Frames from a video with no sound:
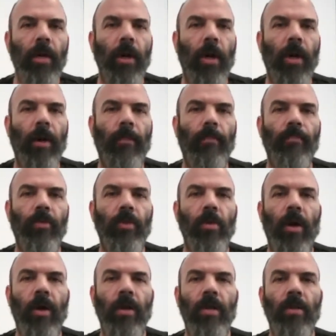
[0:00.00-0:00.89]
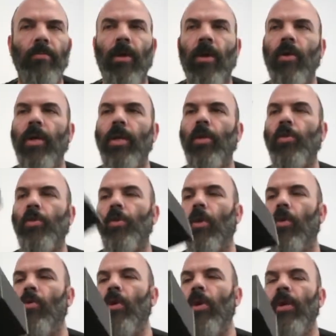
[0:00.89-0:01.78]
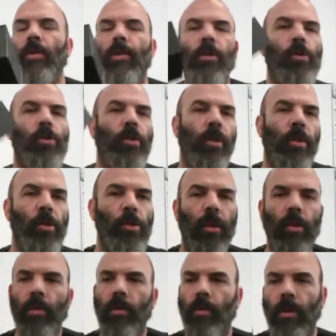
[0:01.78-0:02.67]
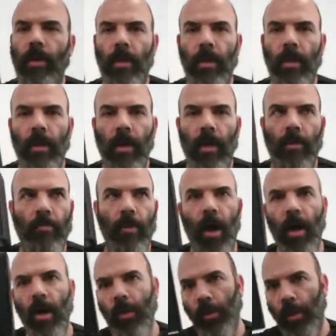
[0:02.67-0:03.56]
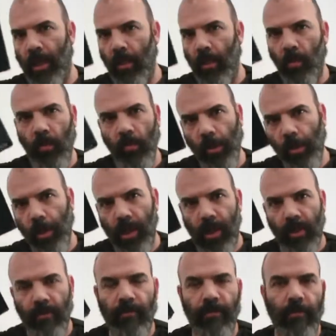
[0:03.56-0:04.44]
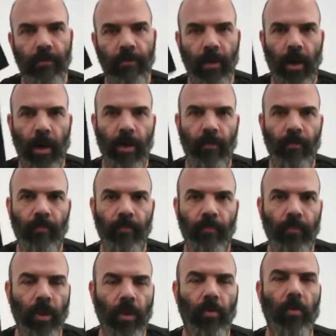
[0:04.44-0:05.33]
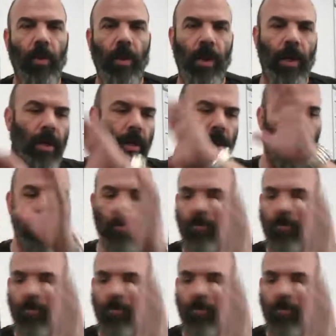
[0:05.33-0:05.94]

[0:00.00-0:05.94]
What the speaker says: talking about it. So this is the box that you would receive in another